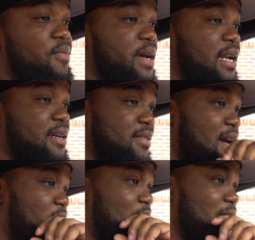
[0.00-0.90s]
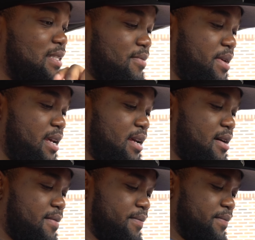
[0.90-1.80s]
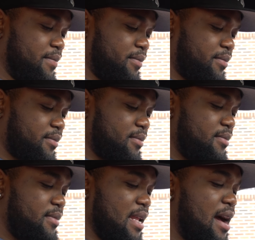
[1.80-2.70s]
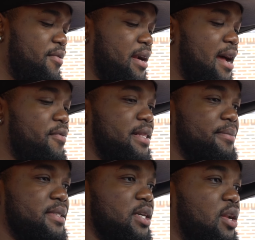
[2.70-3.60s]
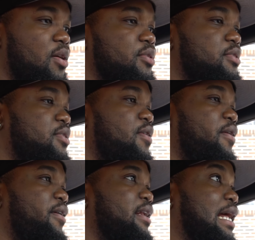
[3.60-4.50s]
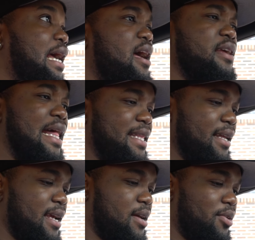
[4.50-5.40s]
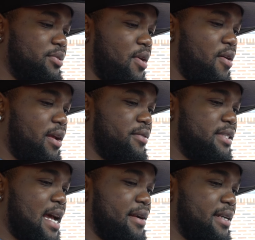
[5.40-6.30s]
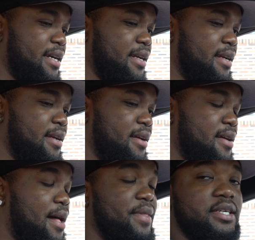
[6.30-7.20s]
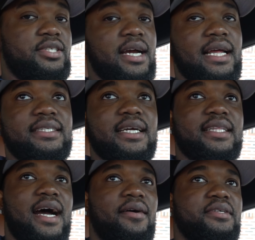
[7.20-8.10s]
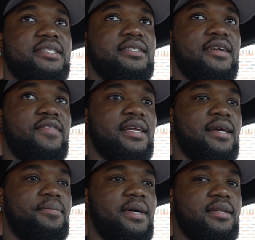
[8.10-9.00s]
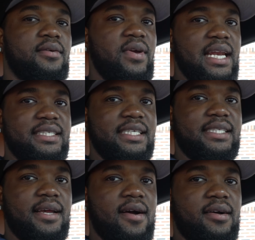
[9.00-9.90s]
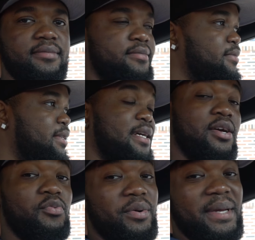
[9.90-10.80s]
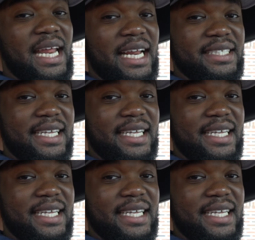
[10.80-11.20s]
man, because I don't want it to be. Um, I want. I don't want them to close so early. I, I think they close early on Saturday. I'm not sure. I gotta check the hours and stuff like that. But we in a GTR. We'll be there in a